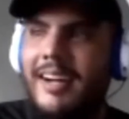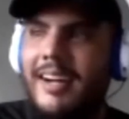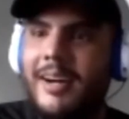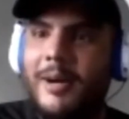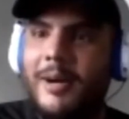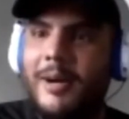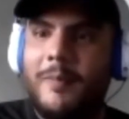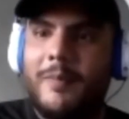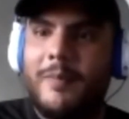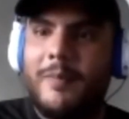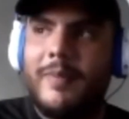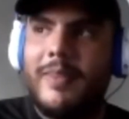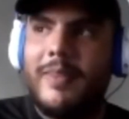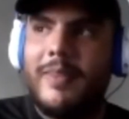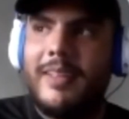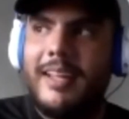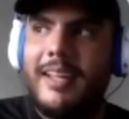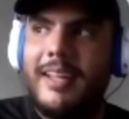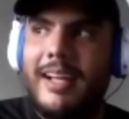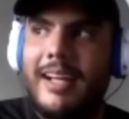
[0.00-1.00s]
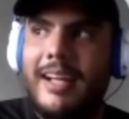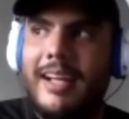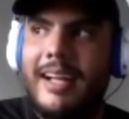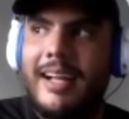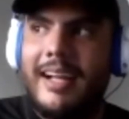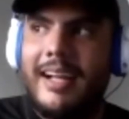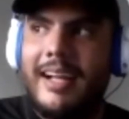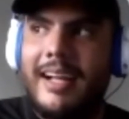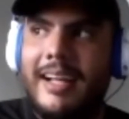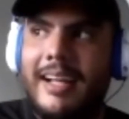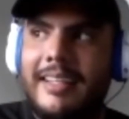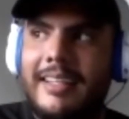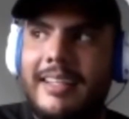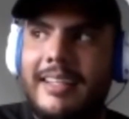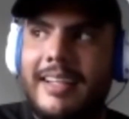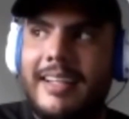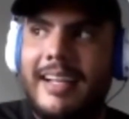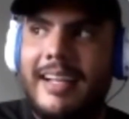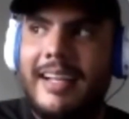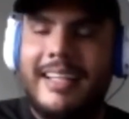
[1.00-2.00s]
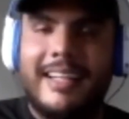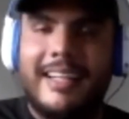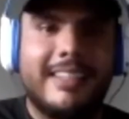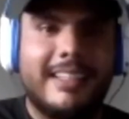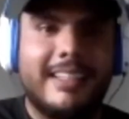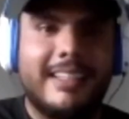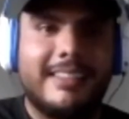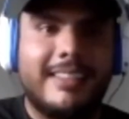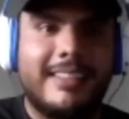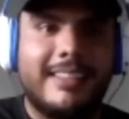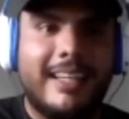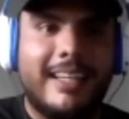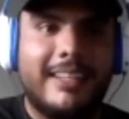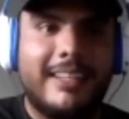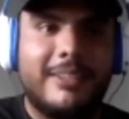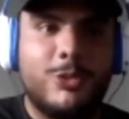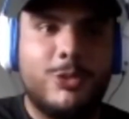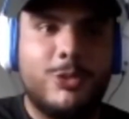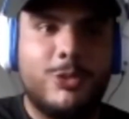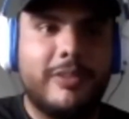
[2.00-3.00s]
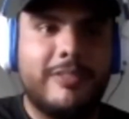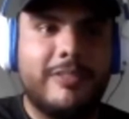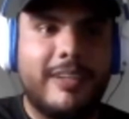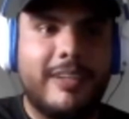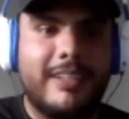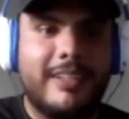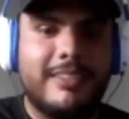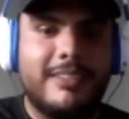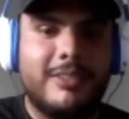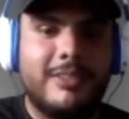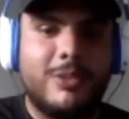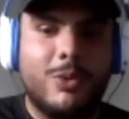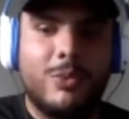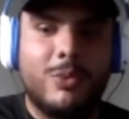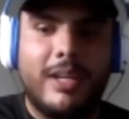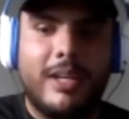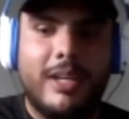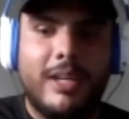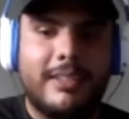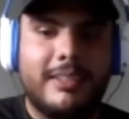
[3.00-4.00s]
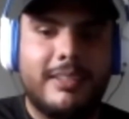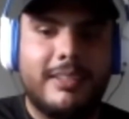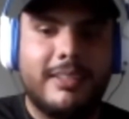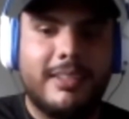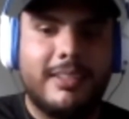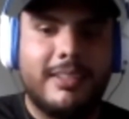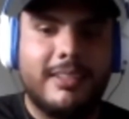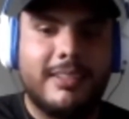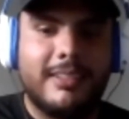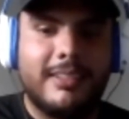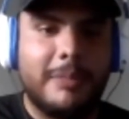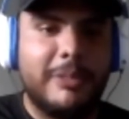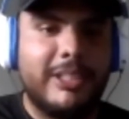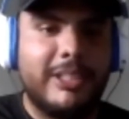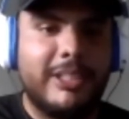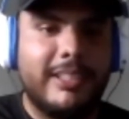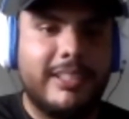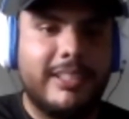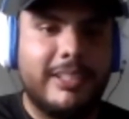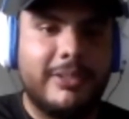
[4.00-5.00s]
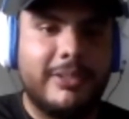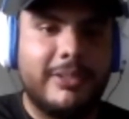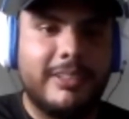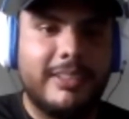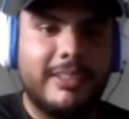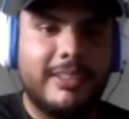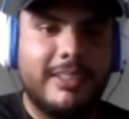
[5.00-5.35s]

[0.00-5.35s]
I get a sense that Juve fans don't like Sami Khedira,